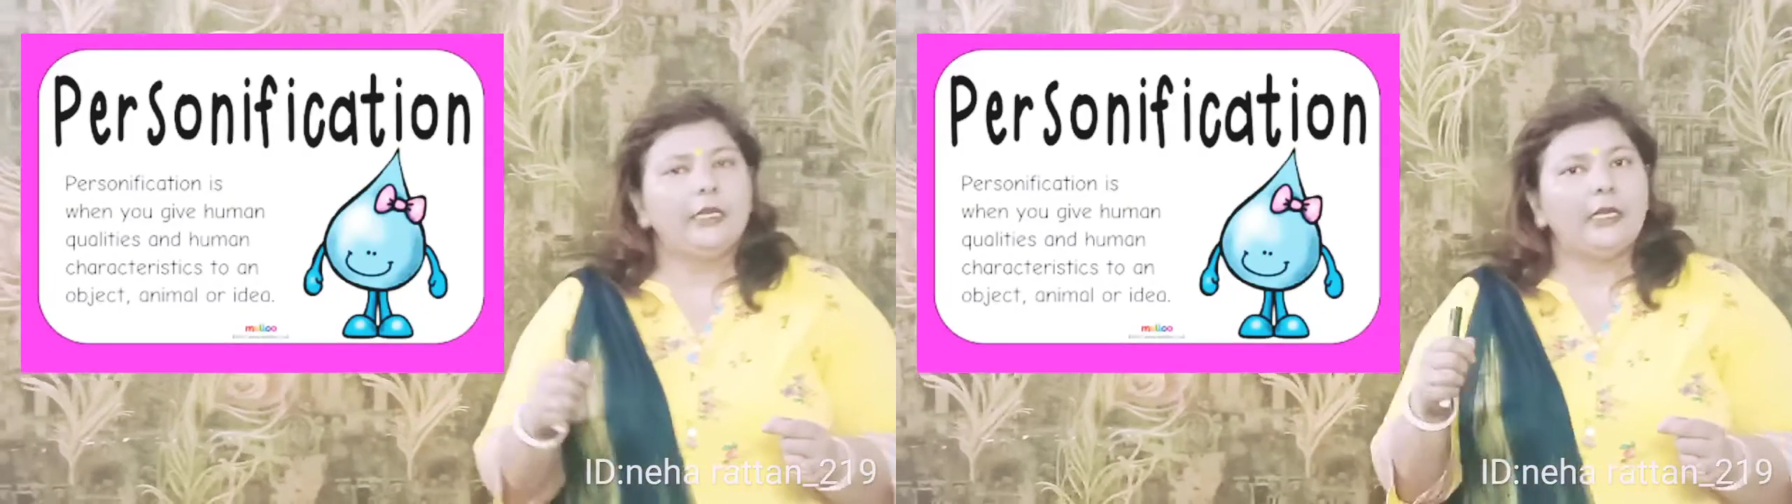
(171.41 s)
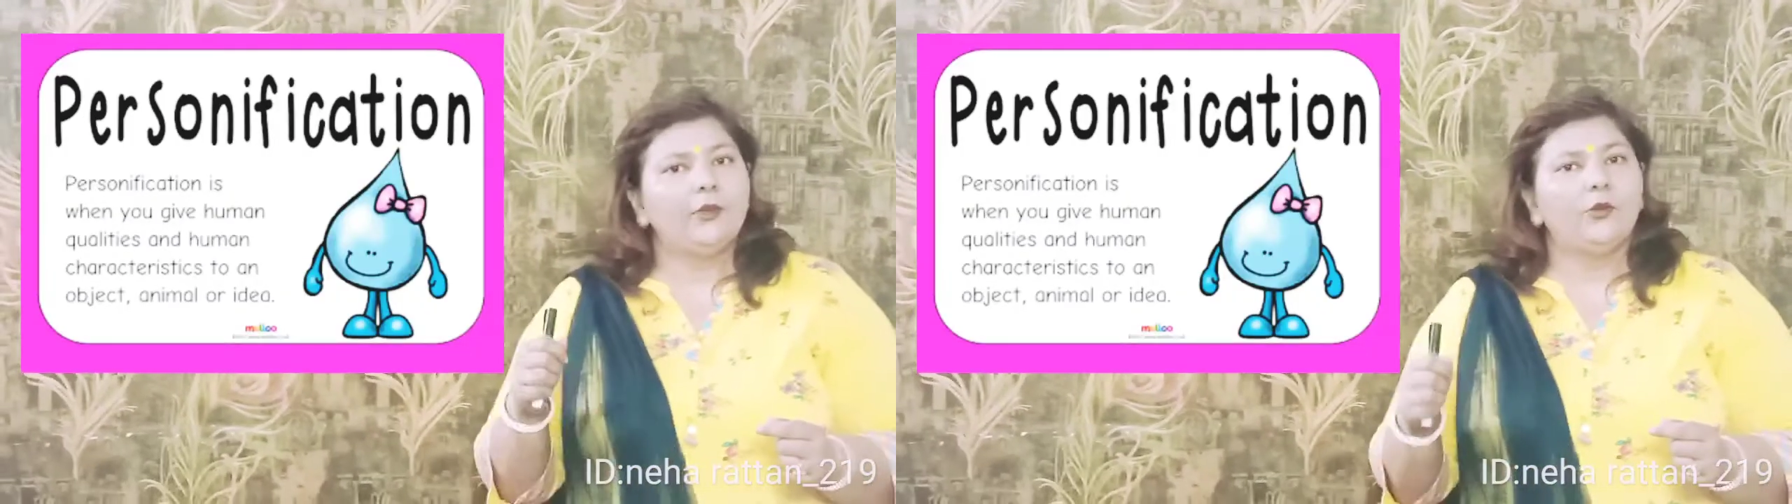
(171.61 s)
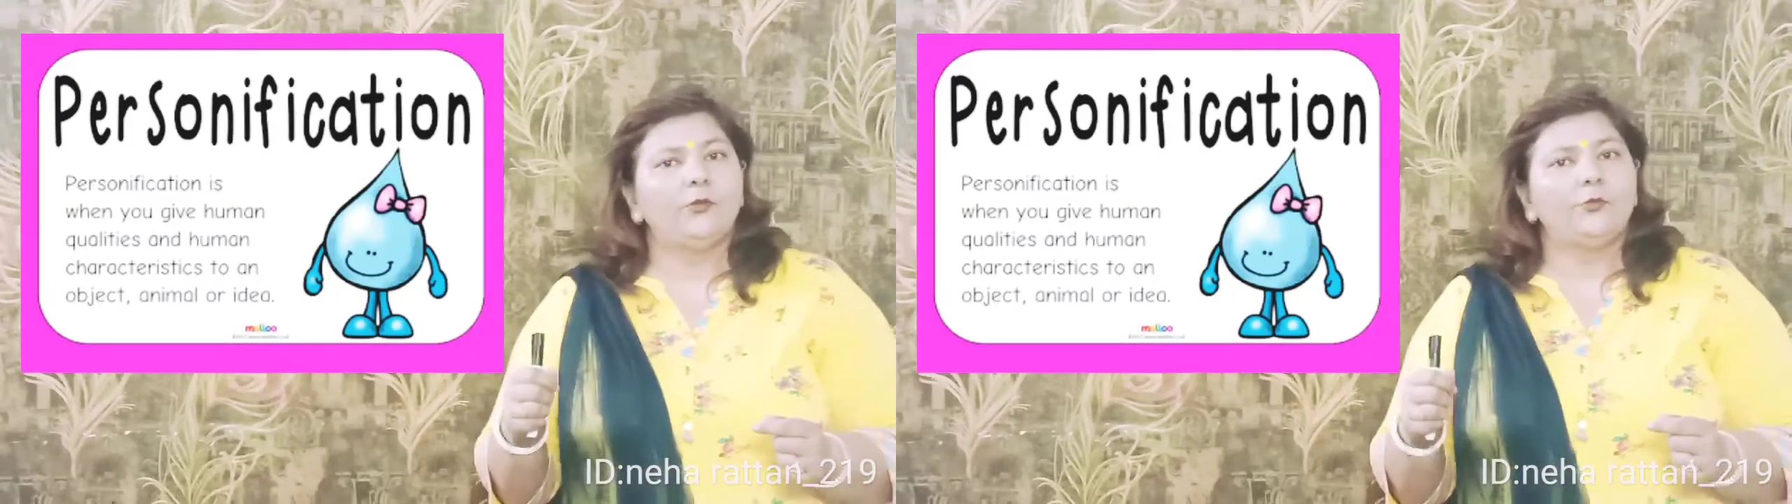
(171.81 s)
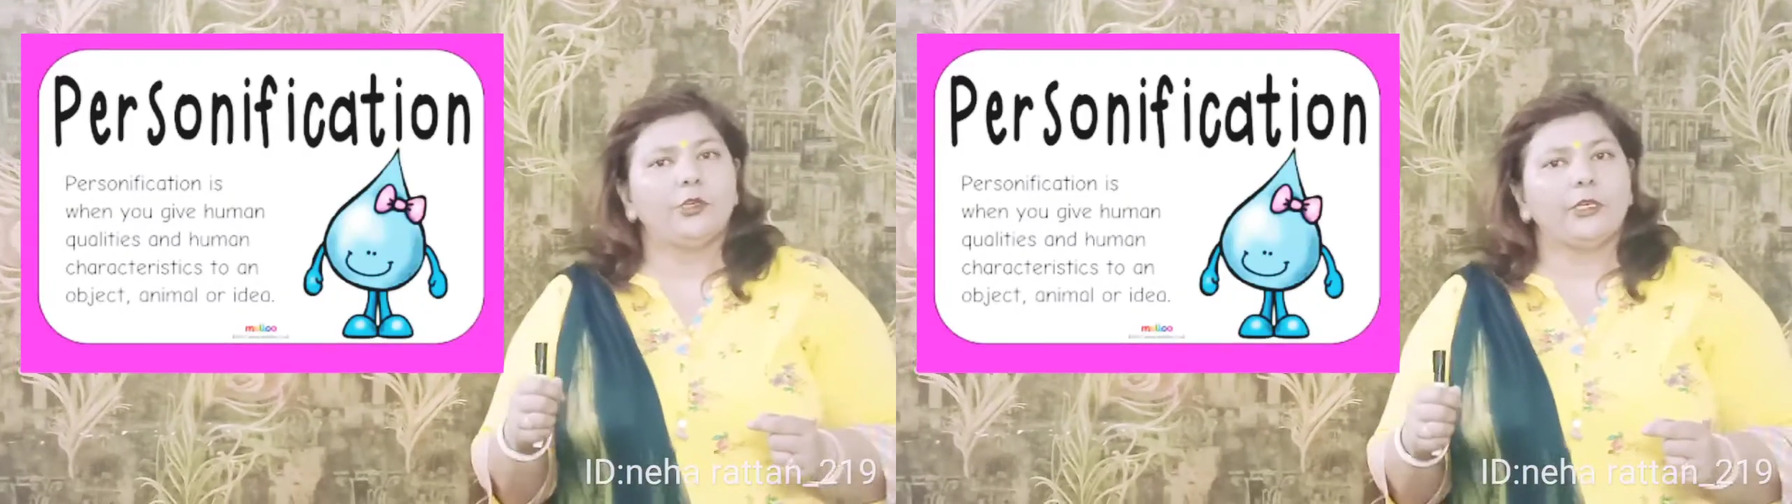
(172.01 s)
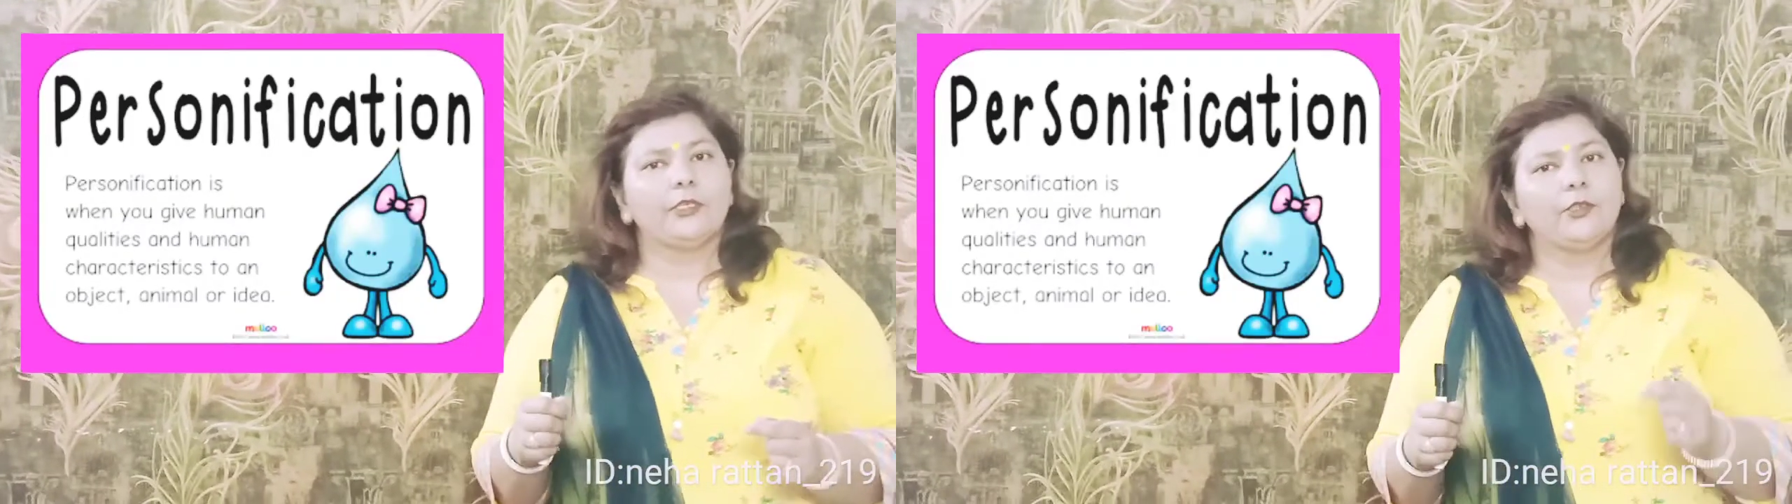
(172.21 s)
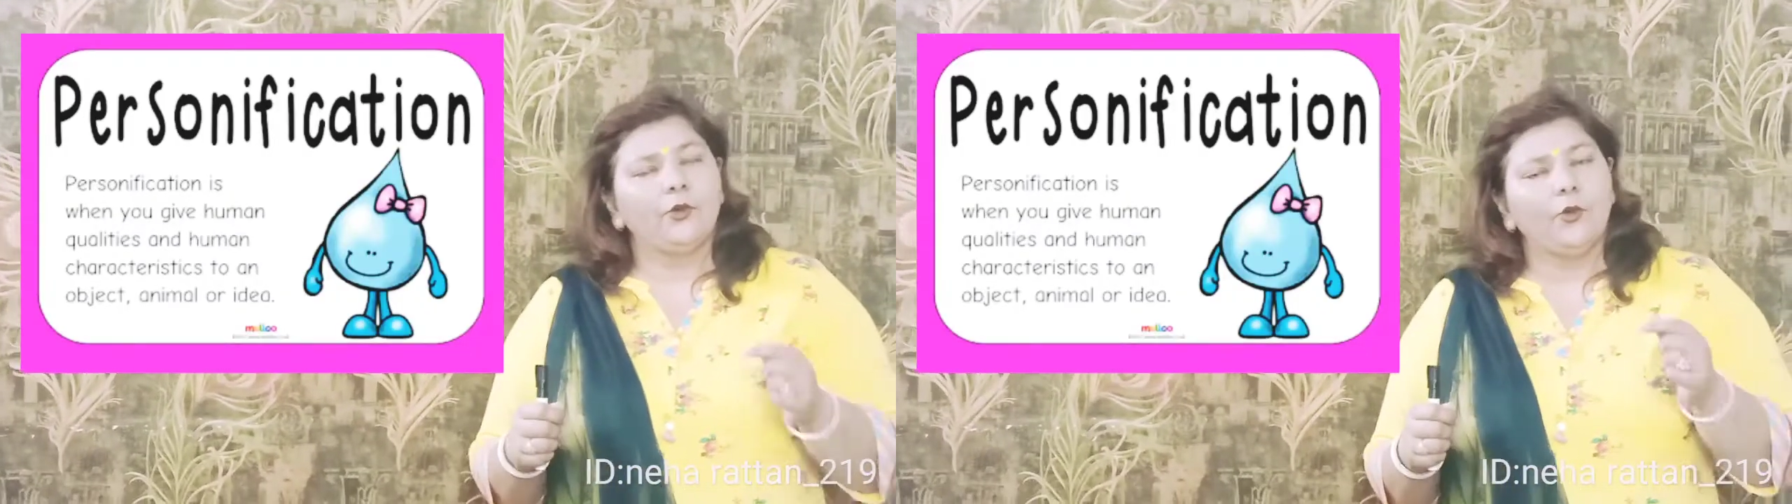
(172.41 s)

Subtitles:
an object,